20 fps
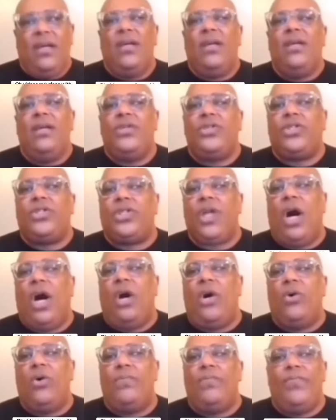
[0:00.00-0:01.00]

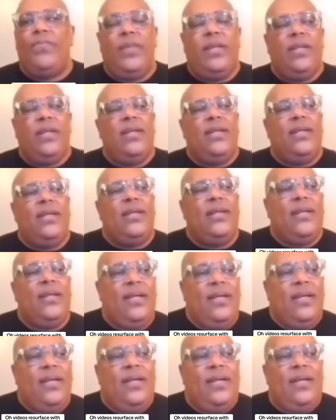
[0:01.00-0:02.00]
So,
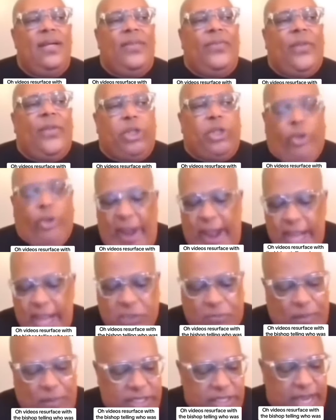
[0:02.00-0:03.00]
the
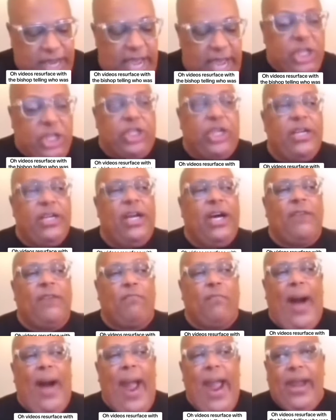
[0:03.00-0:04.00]
transportation of
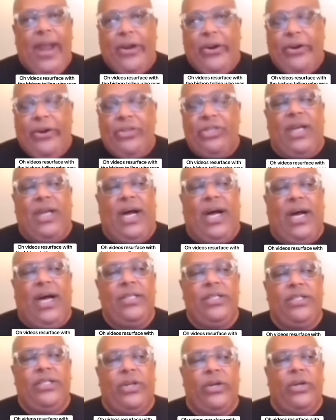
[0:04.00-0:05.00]
minors
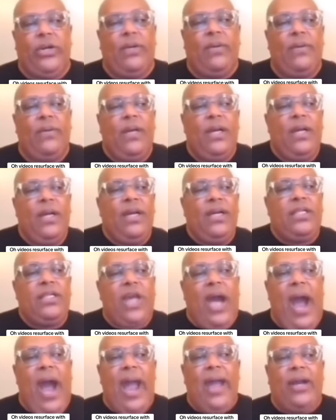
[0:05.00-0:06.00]
under
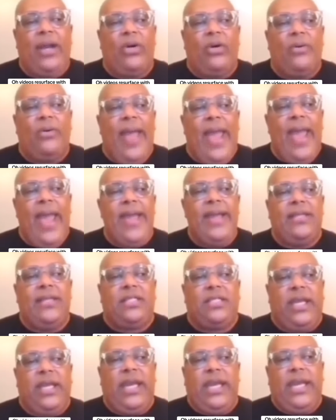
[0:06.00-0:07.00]
Title
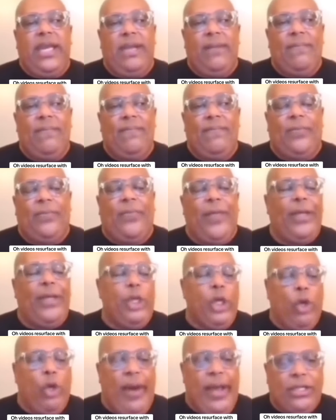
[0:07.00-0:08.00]
18 of the
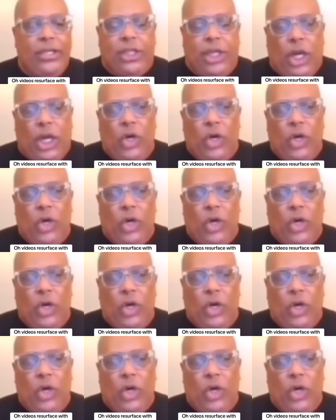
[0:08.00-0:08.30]
U.S.